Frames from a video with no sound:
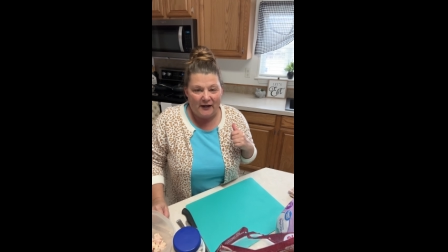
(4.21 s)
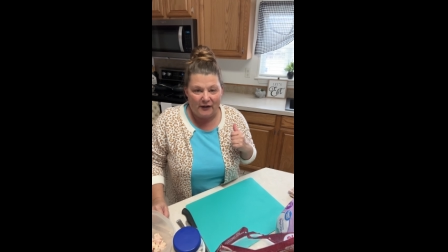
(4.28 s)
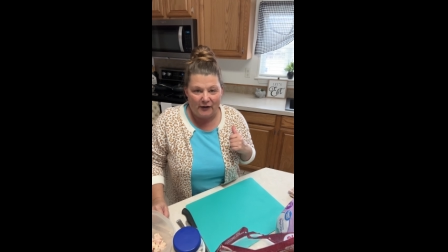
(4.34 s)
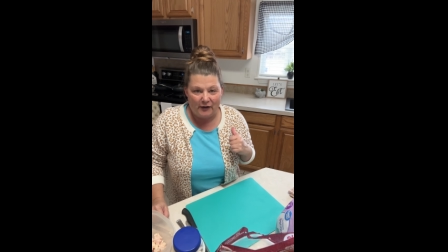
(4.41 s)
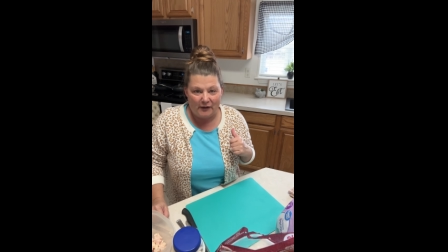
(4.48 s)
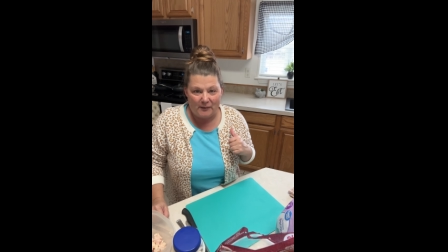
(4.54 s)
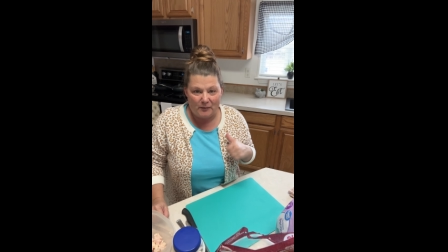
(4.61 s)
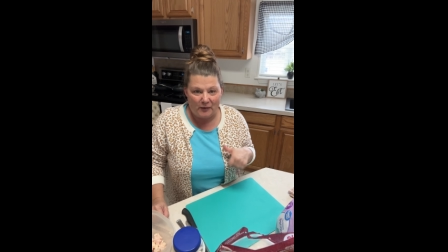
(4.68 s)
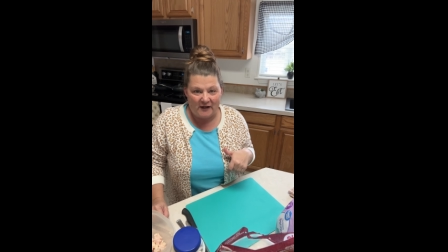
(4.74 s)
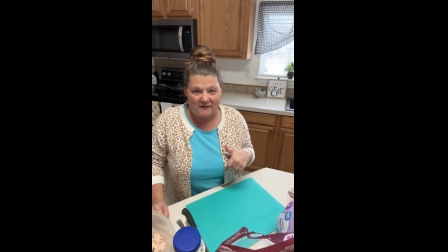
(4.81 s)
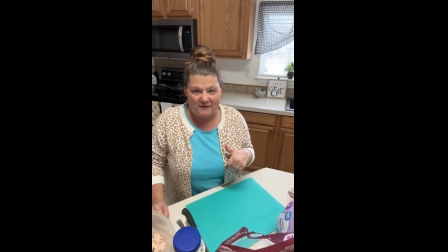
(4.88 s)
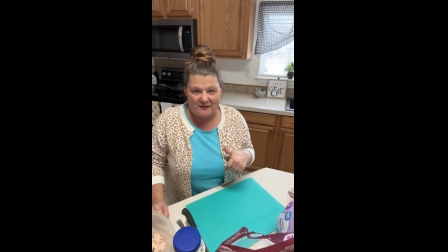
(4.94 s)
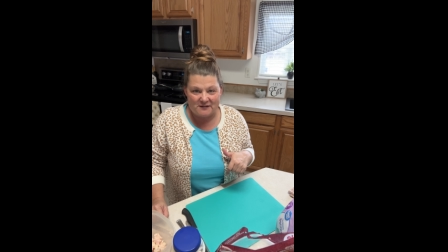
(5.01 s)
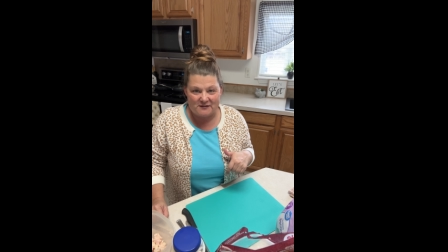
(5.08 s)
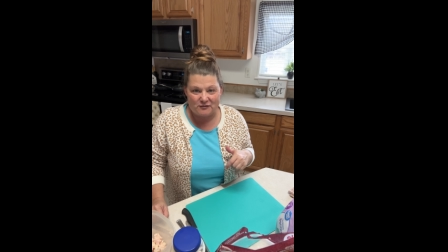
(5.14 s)
cooking
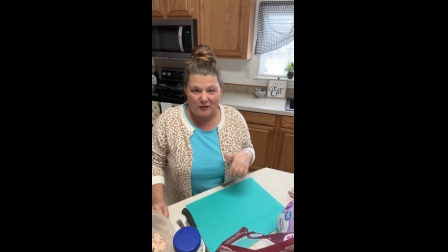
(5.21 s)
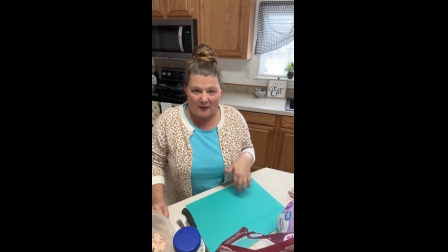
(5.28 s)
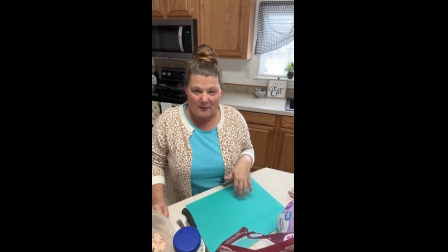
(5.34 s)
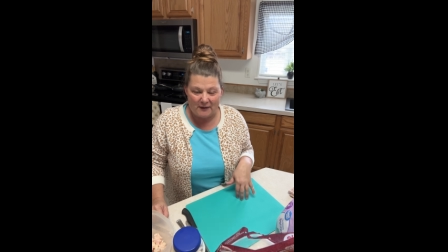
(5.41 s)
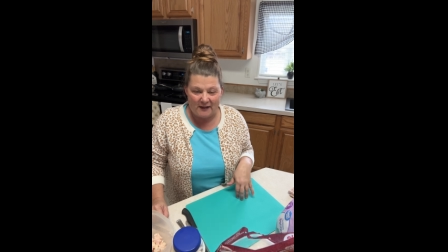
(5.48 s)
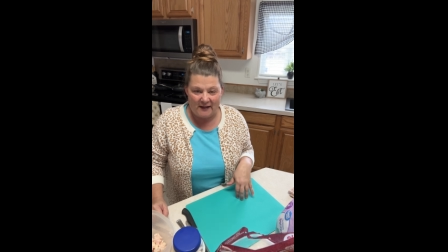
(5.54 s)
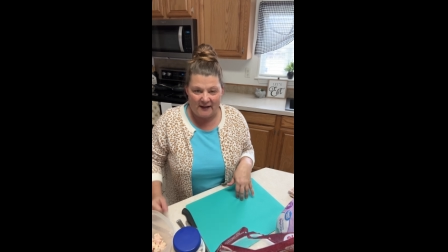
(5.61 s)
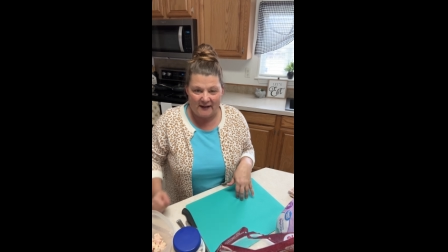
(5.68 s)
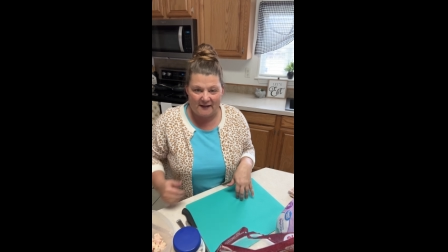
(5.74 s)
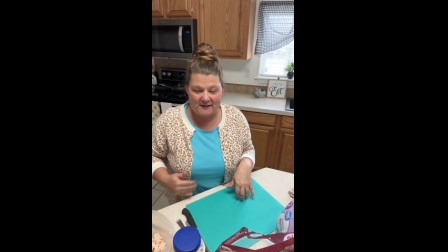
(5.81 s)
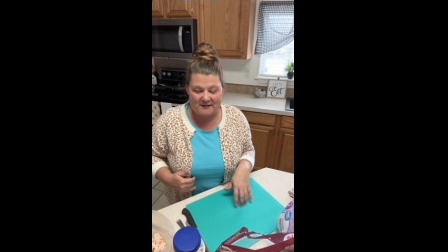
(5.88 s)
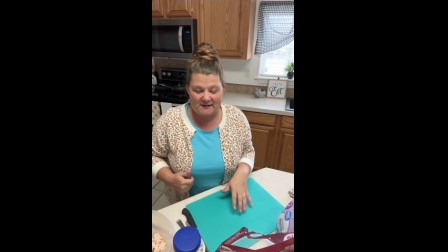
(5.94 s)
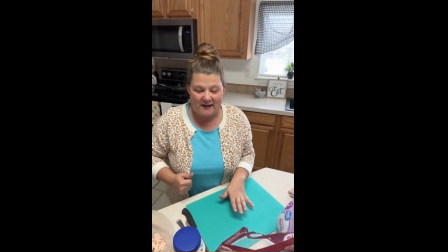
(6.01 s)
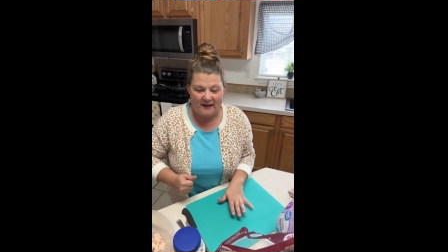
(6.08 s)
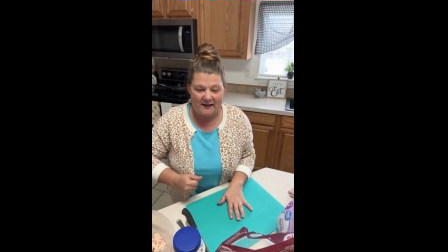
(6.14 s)
breakfast, scrambled
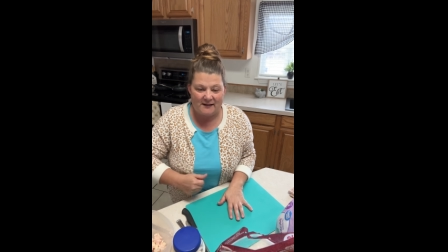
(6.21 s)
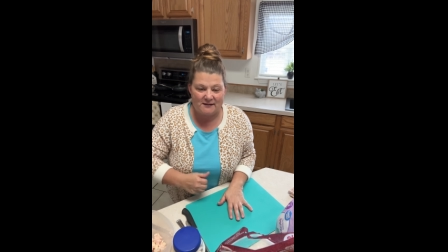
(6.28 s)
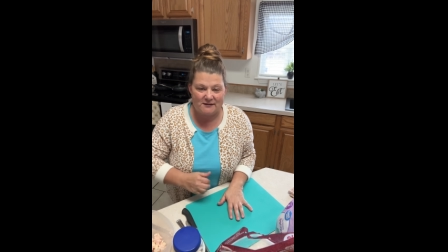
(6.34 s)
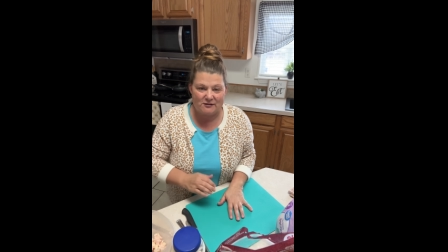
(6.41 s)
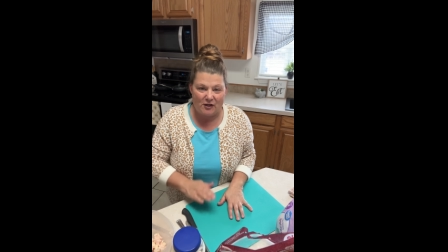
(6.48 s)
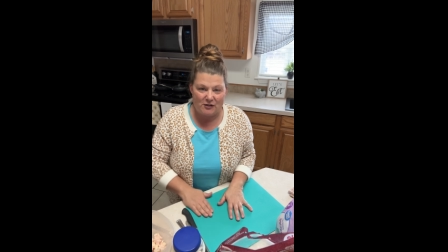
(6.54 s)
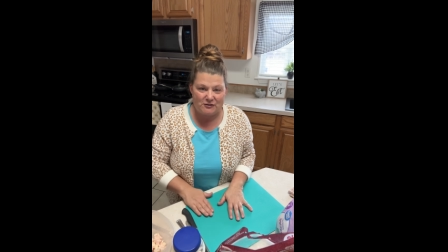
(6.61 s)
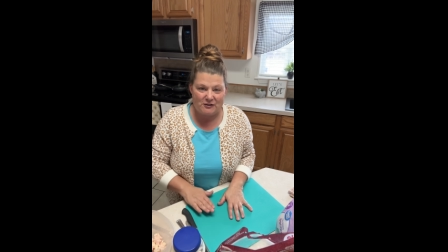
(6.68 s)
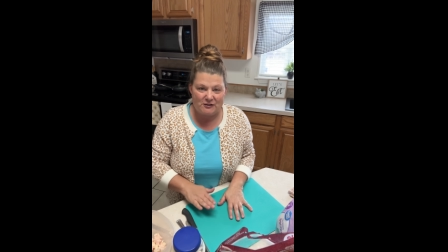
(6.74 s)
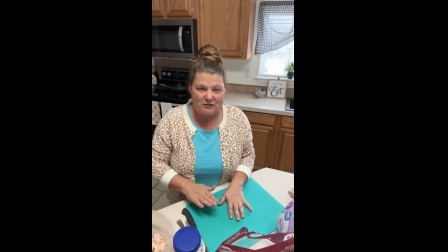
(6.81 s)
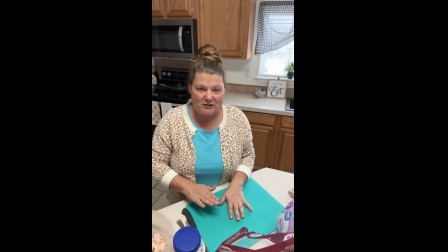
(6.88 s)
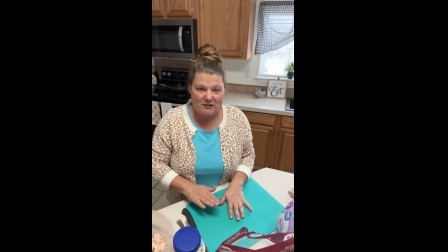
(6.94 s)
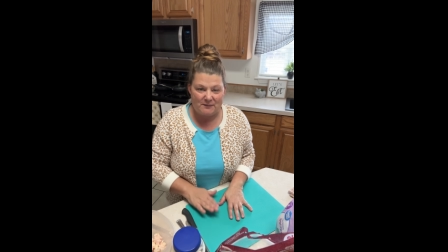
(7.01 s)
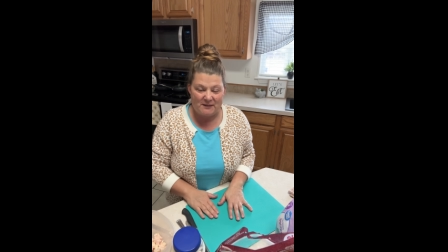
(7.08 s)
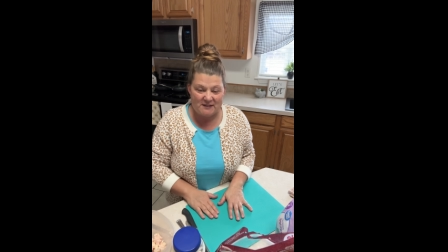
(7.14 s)
eggs,
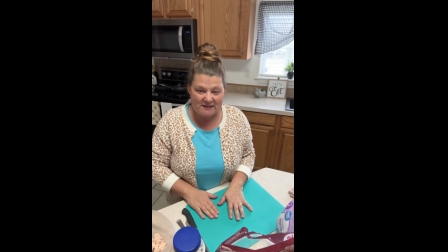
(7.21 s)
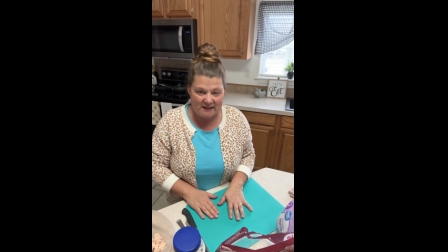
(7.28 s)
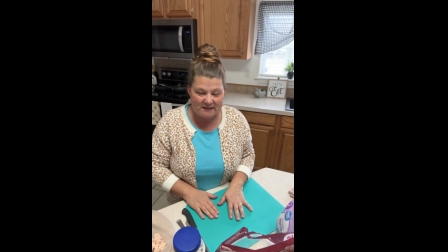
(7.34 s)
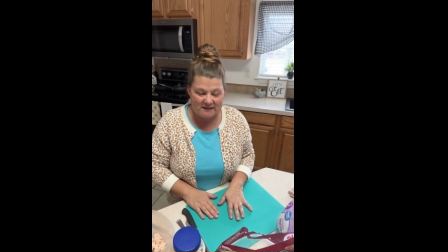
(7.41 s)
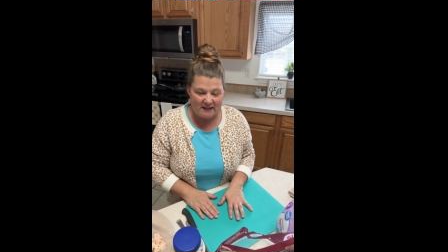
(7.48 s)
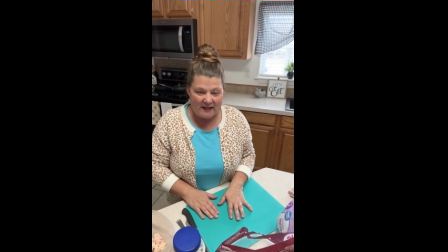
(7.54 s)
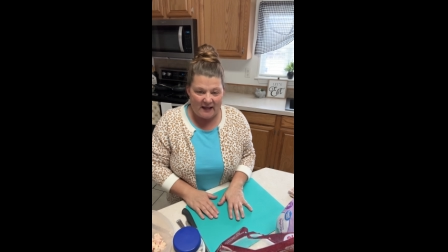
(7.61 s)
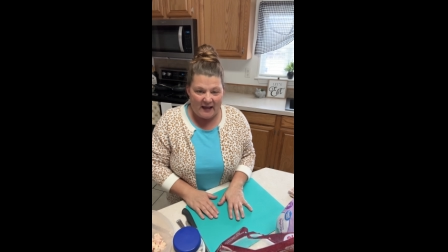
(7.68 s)
sausage, and biscuits.